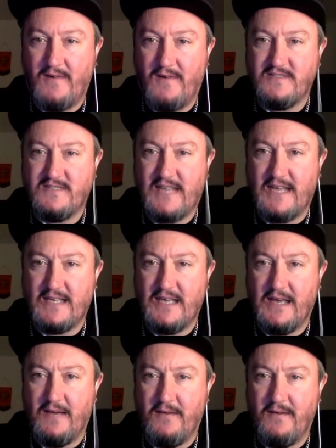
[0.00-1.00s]

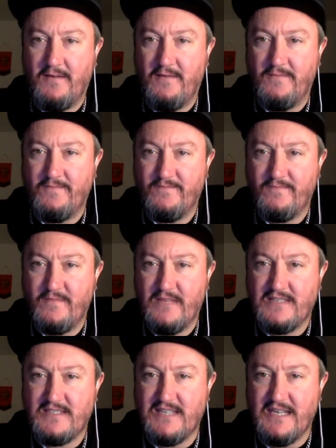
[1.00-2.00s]
Saka,
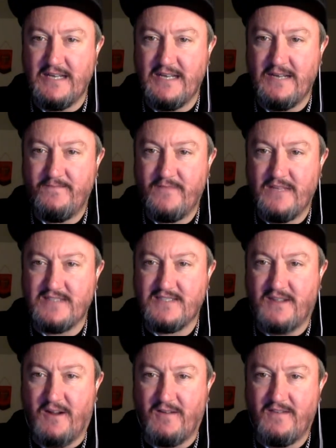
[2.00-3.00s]
let's see. Let's
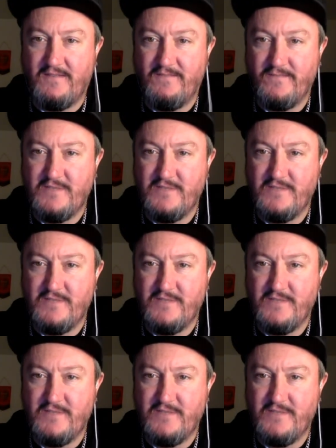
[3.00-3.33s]
start.